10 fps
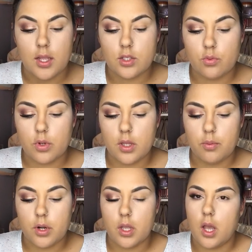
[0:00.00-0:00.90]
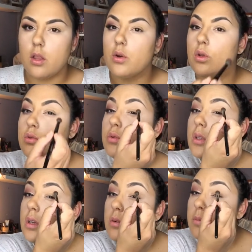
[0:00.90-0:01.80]
It's a really pretty color and it goes
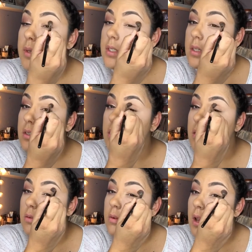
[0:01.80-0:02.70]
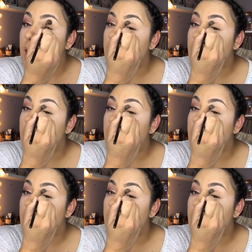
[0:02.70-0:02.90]
really good with my skin tone.